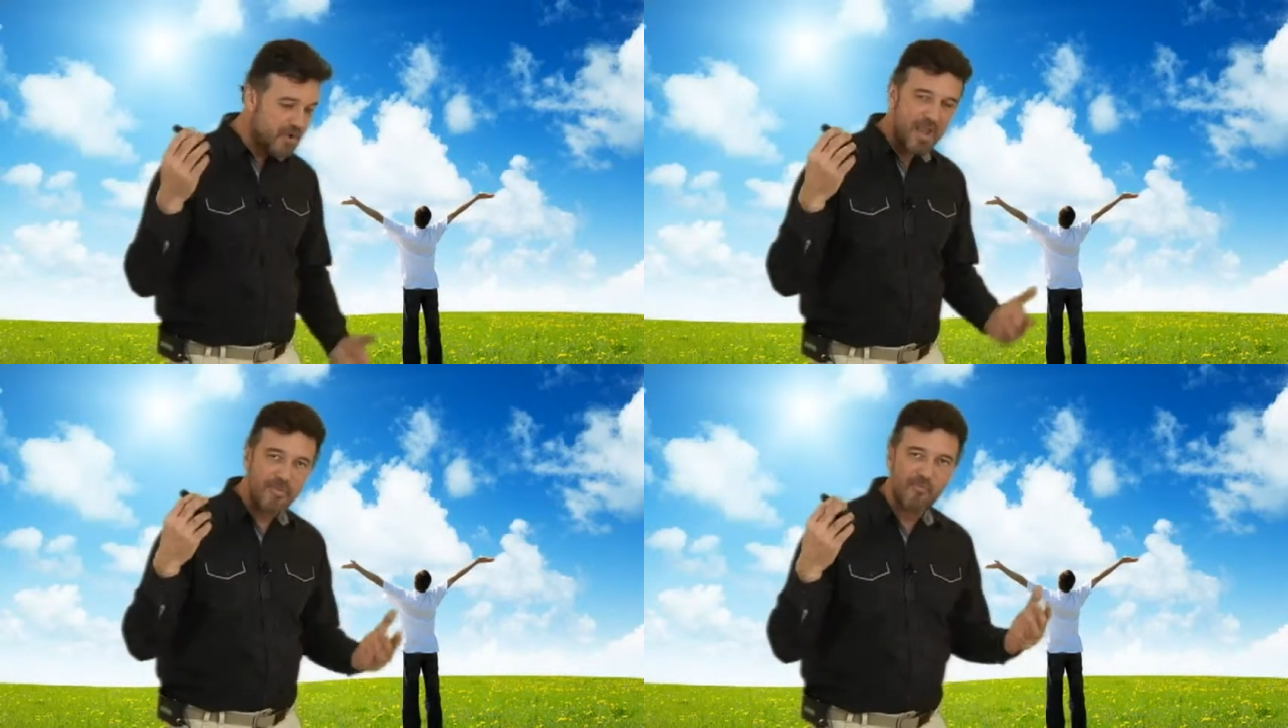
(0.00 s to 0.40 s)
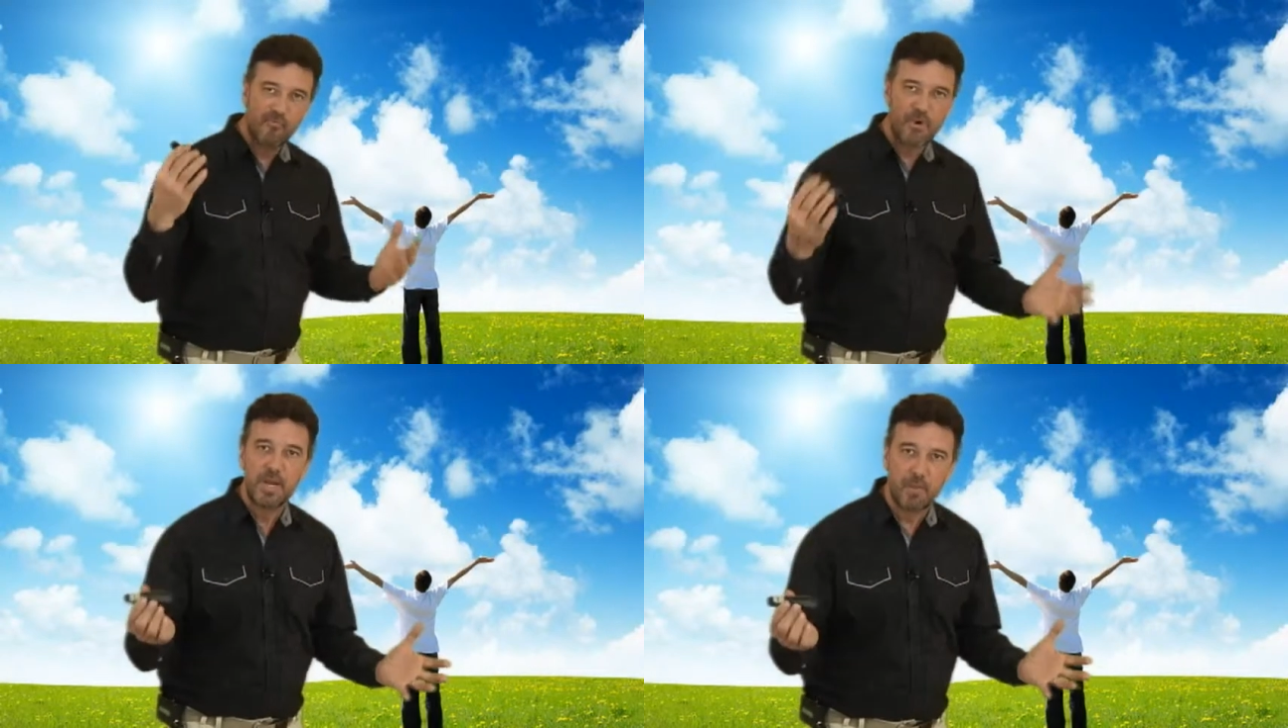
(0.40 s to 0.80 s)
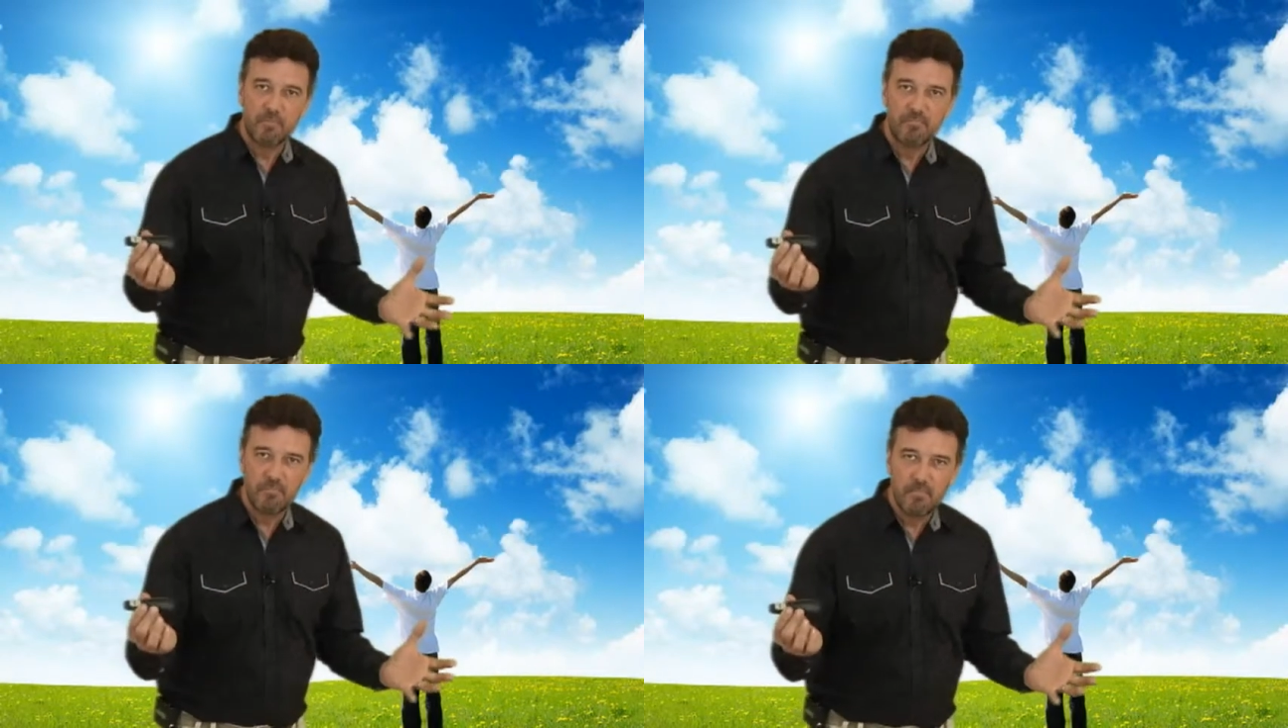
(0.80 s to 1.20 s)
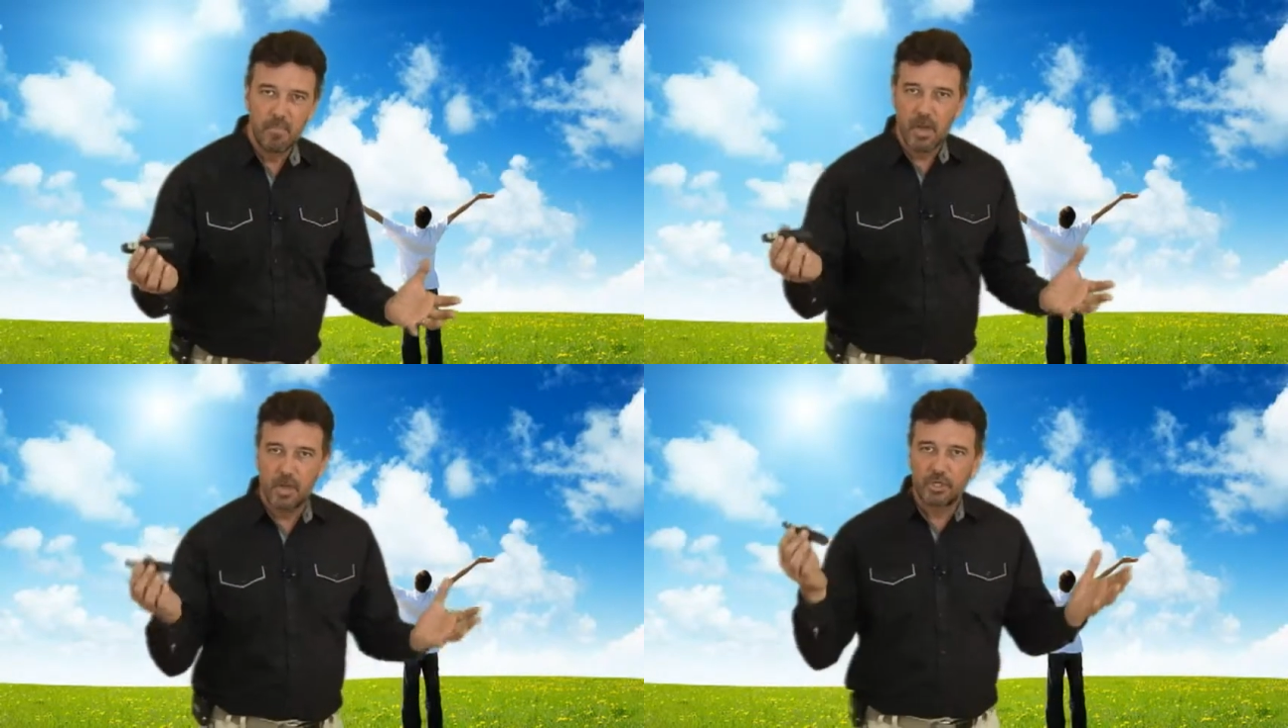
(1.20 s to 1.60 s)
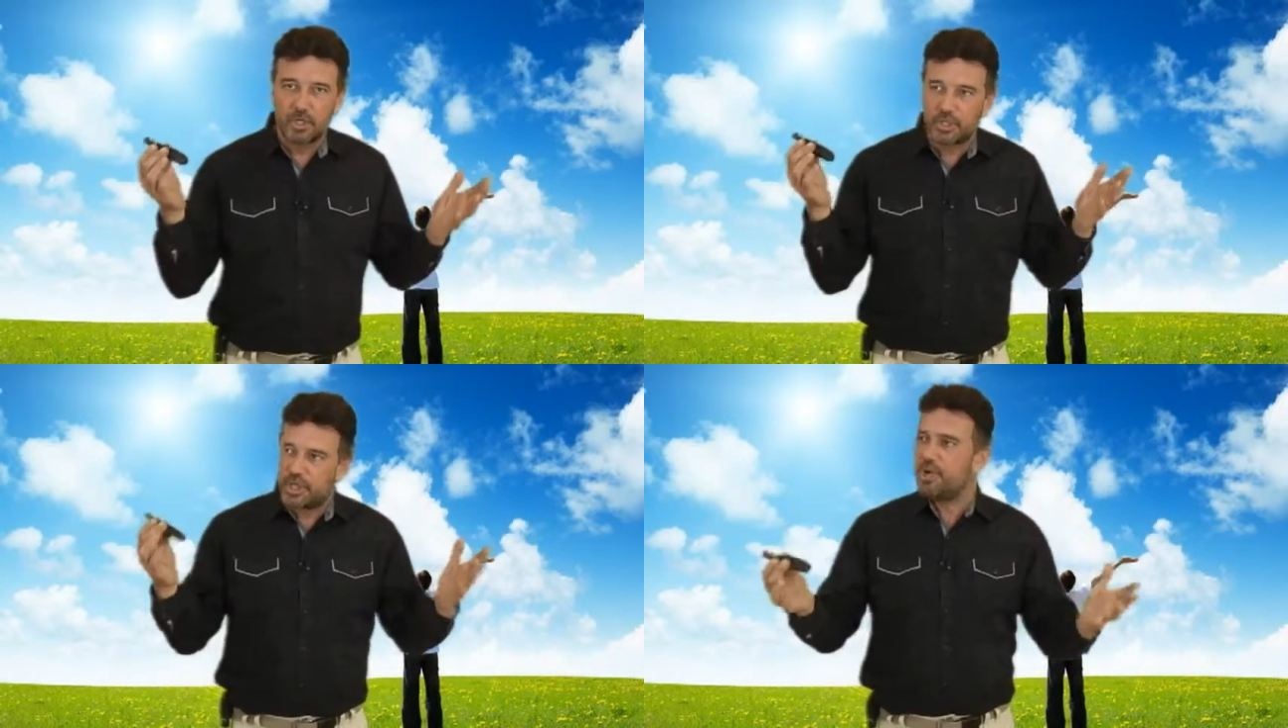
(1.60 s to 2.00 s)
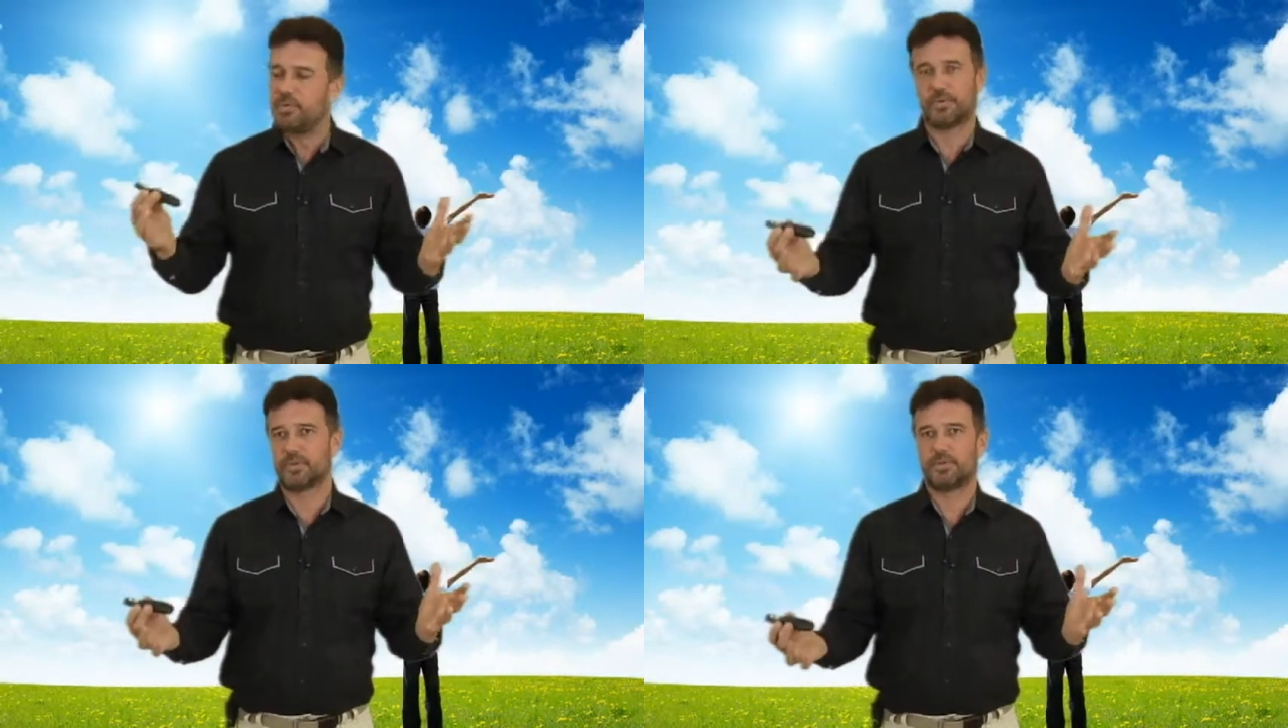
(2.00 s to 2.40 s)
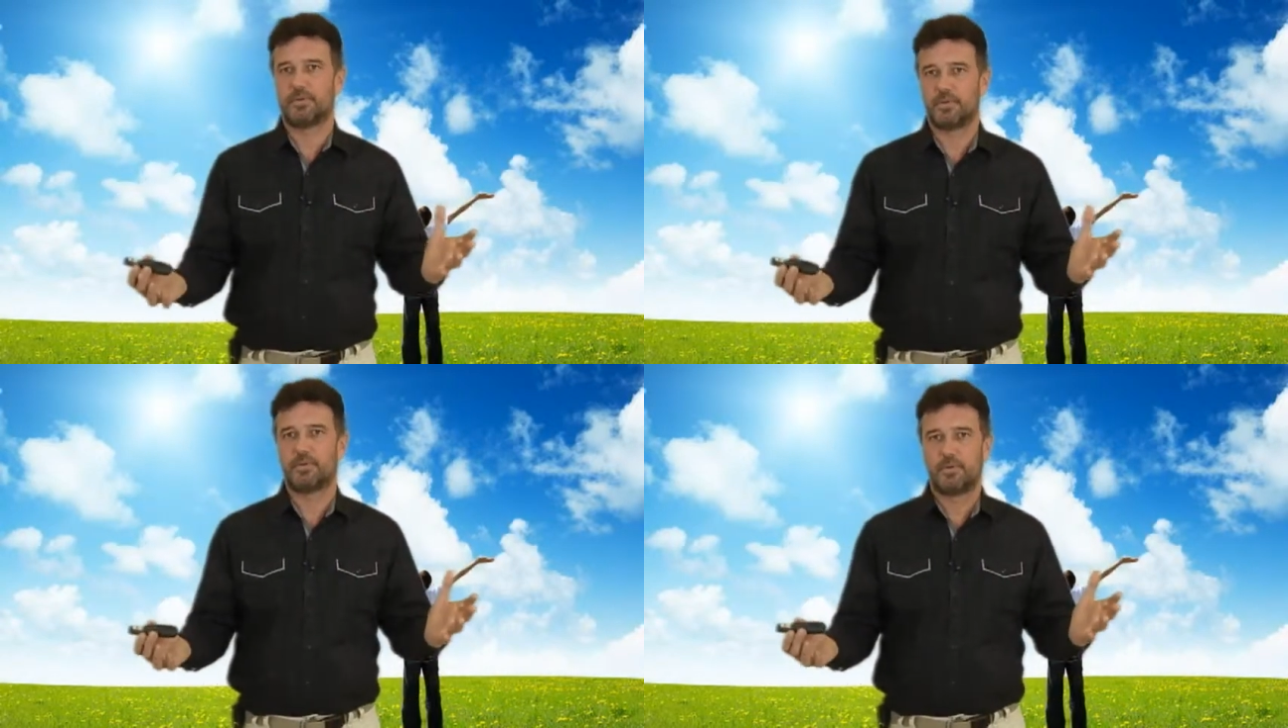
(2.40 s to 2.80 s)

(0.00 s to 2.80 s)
you have the freedom to choose.